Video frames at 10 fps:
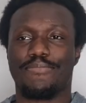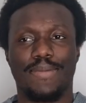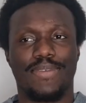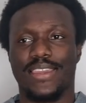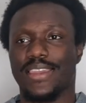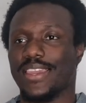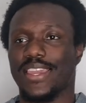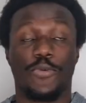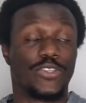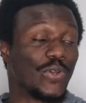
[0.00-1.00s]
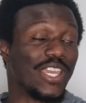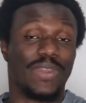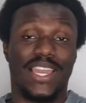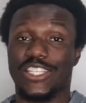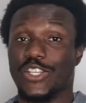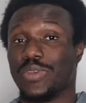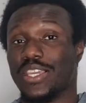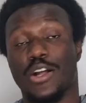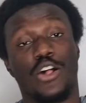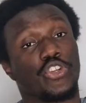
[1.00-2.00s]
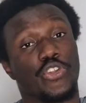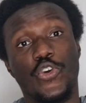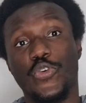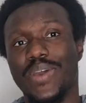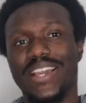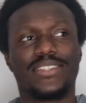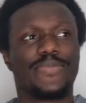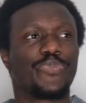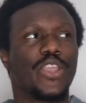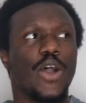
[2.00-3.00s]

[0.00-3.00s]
maybe it was okay because I was being culturally open.